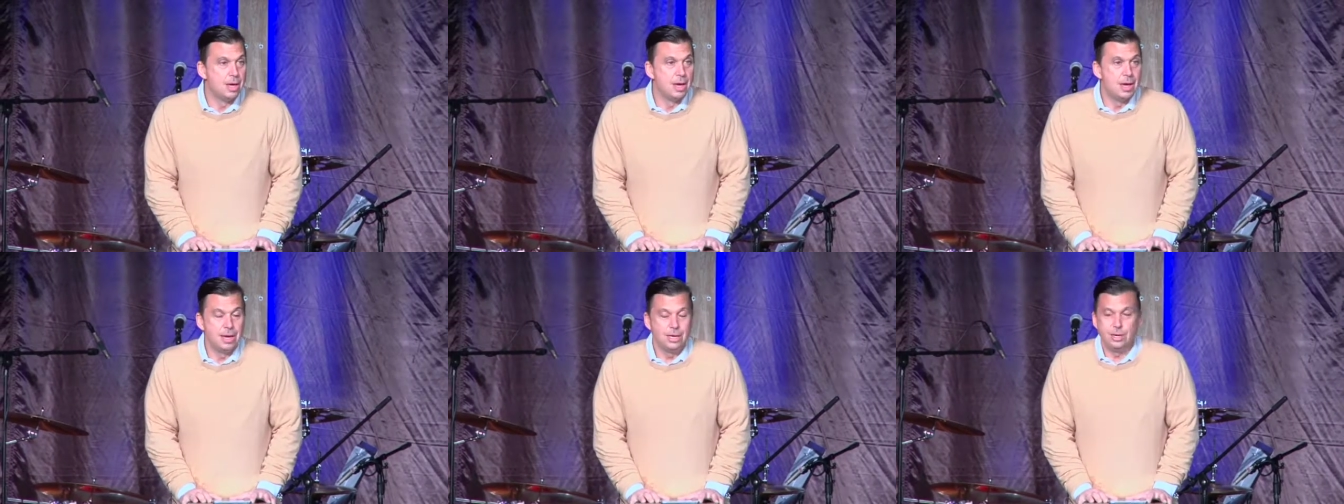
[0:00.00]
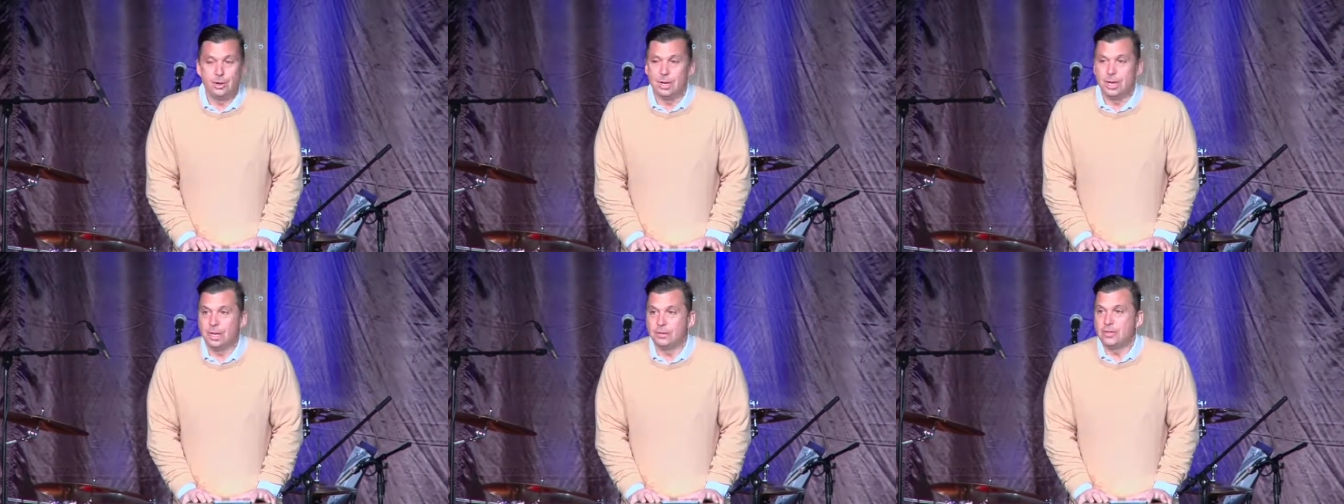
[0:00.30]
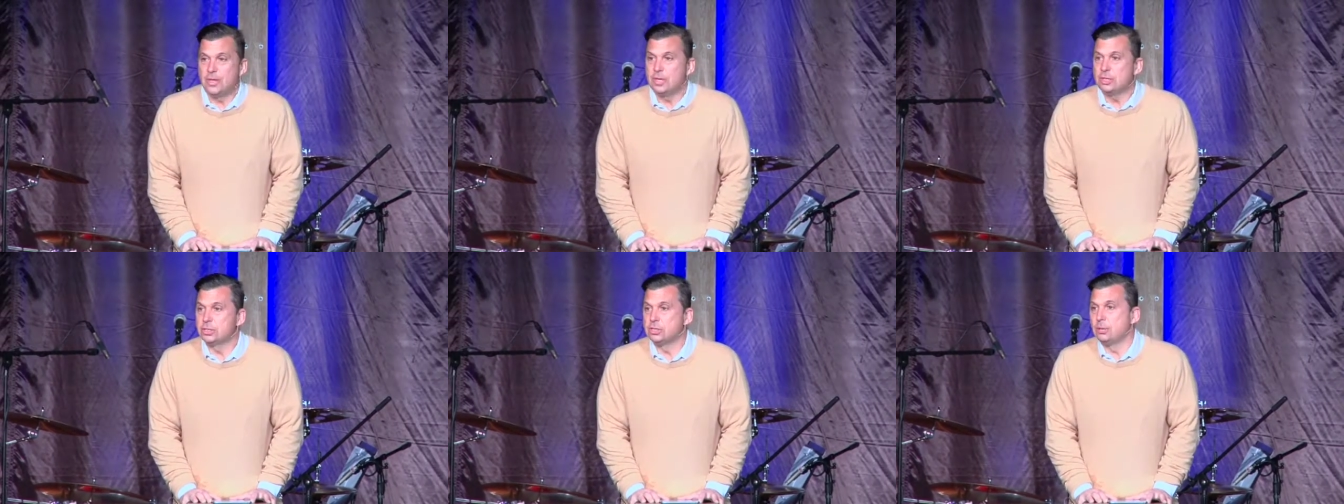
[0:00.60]
You know, and I
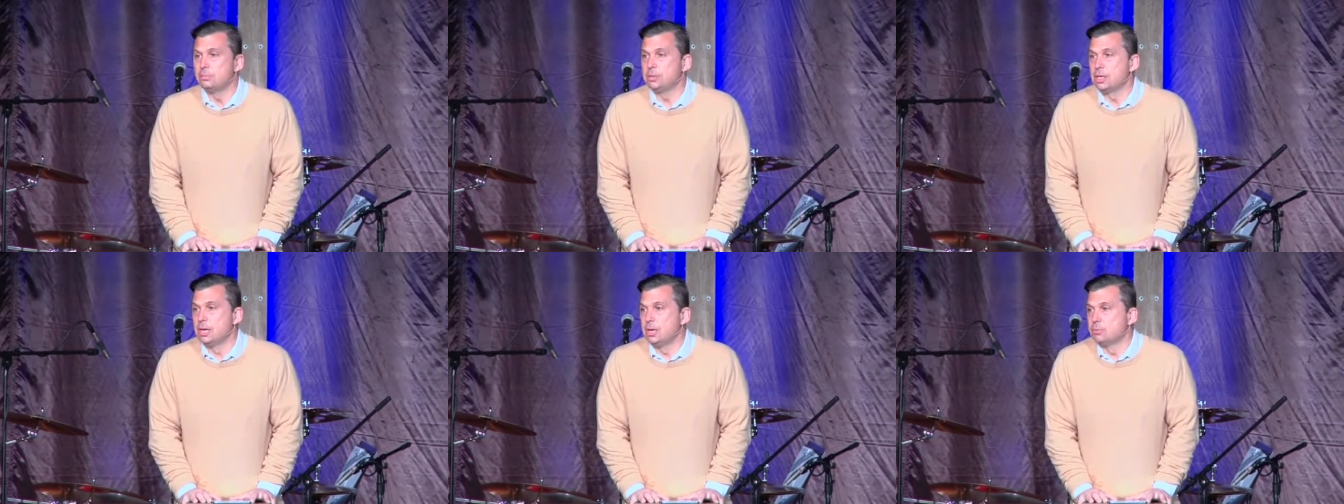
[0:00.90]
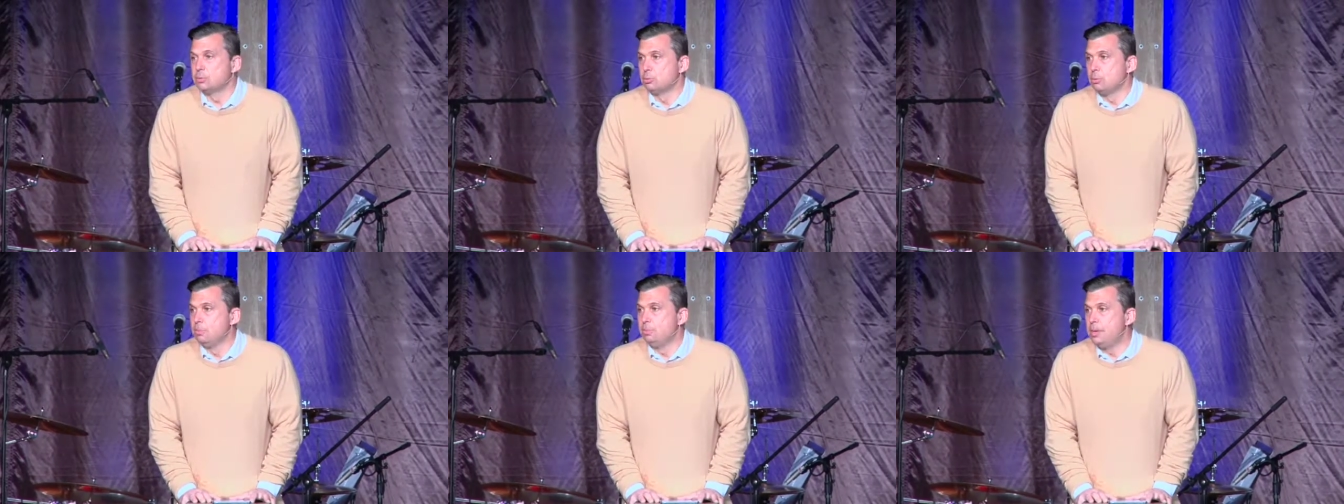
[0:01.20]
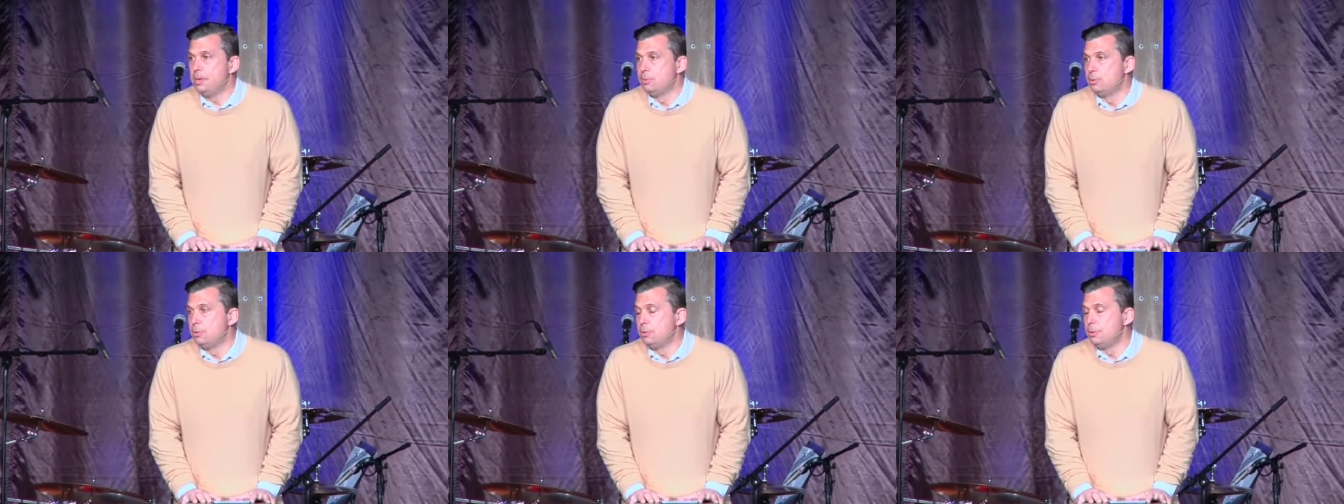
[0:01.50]
think sometimes when
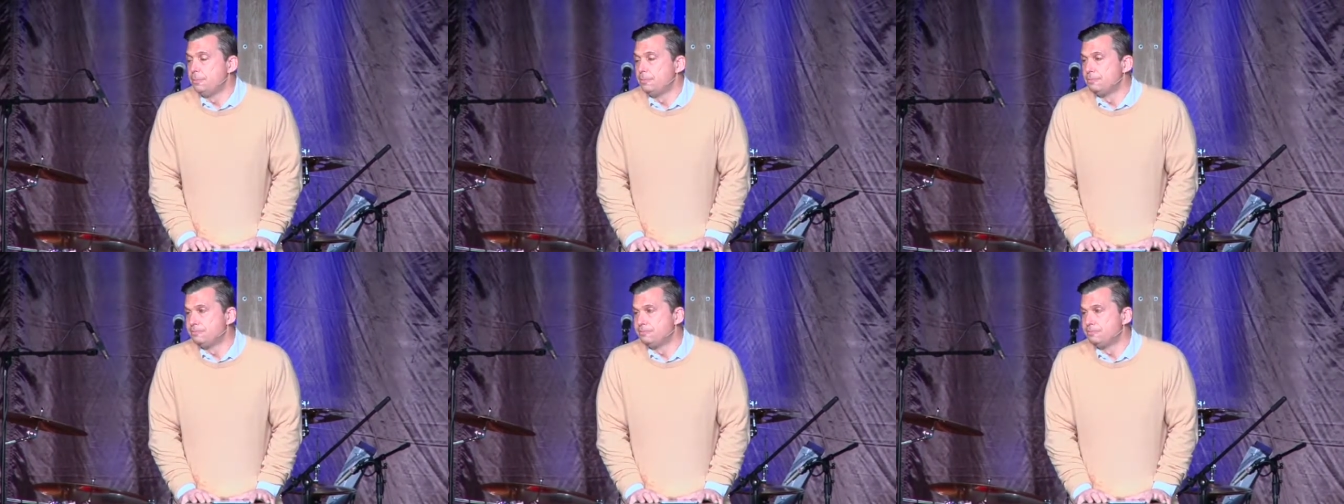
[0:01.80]
people